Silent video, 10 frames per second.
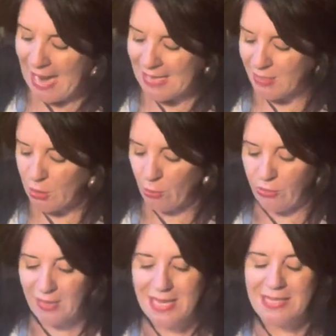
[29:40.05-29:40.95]
And so
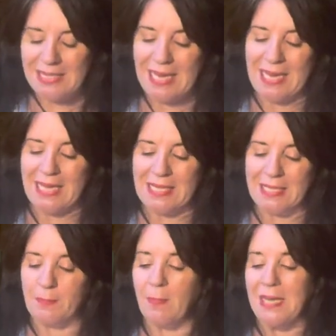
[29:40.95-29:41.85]
this
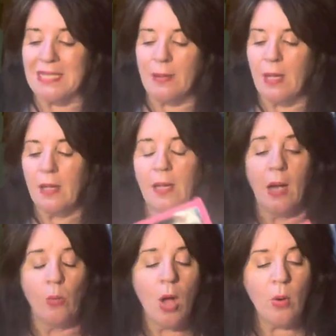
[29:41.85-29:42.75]
is, it's a, a
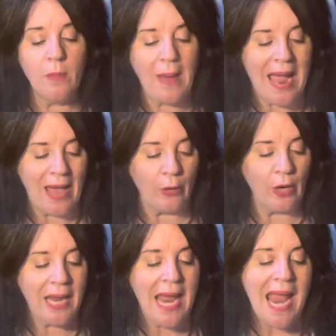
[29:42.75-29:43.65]
Rowan
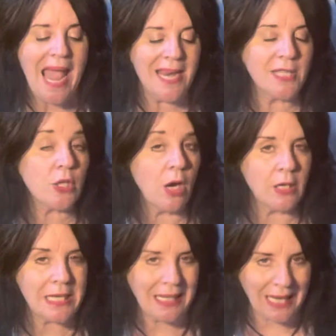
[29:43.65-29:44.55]
pattern and it's
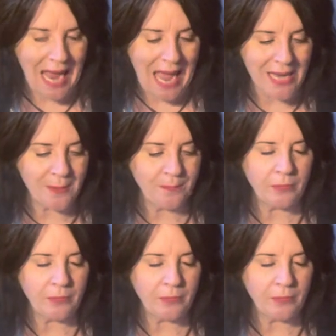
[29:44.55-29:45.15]
called Glad.